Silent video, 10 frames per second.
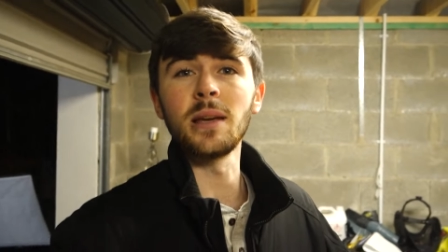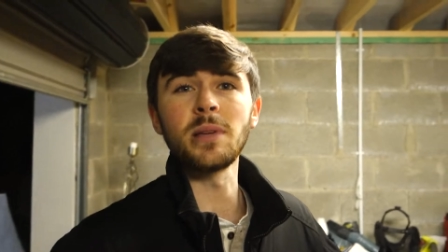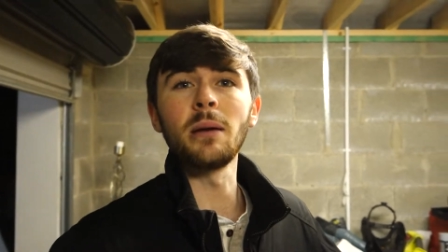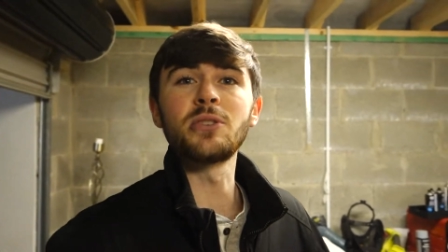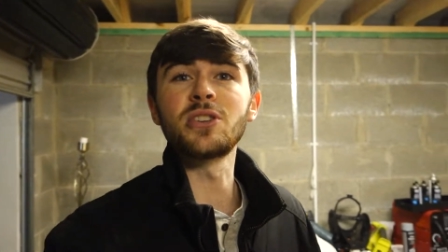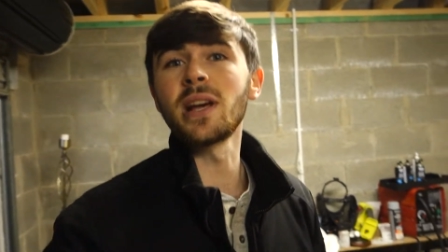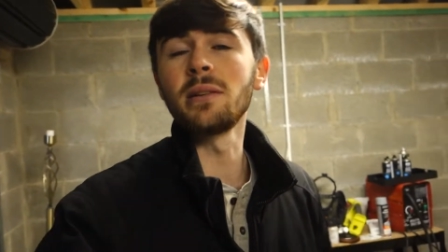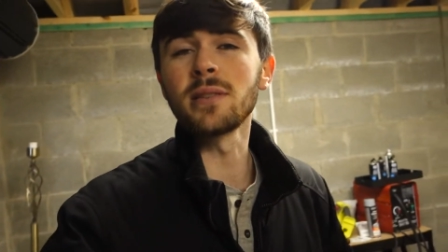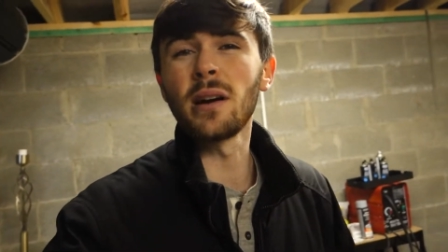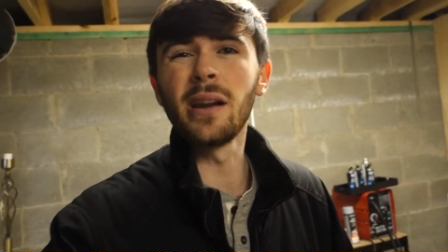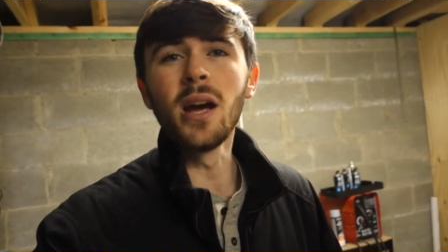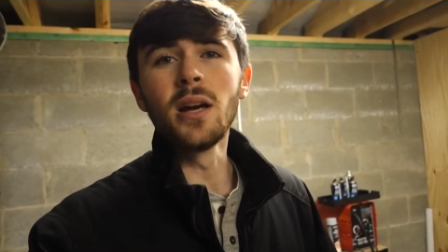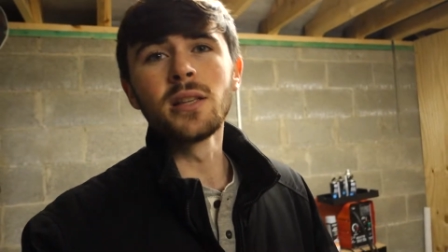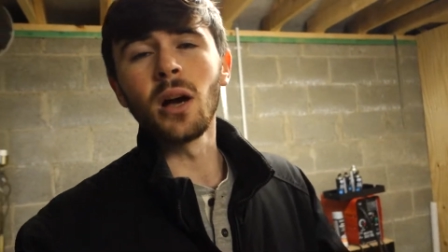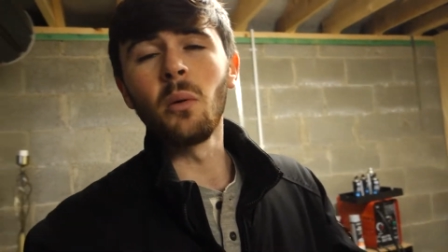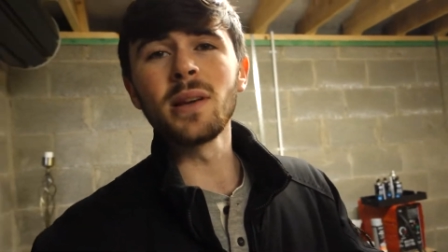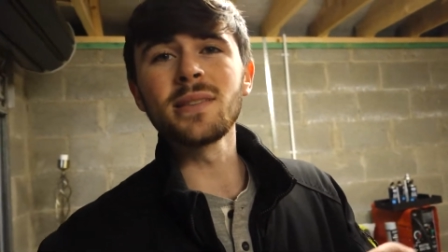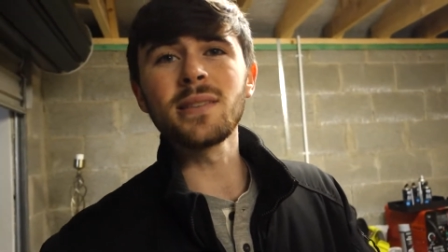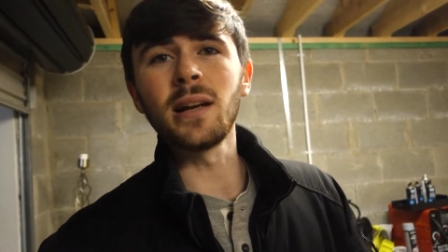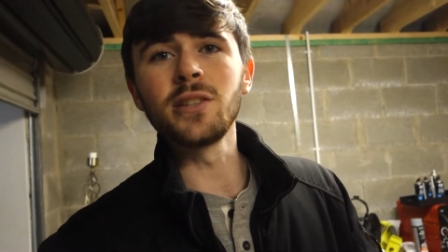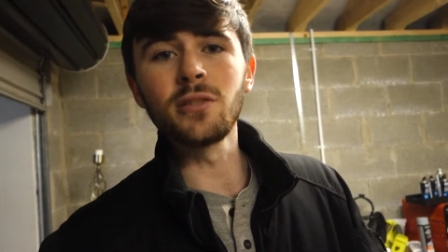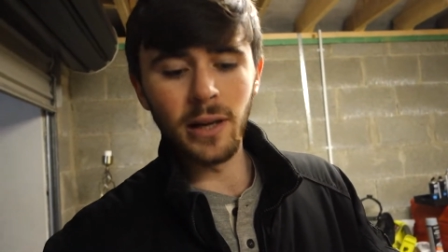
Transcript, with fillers: same temperature as outside, so it wasn't starting to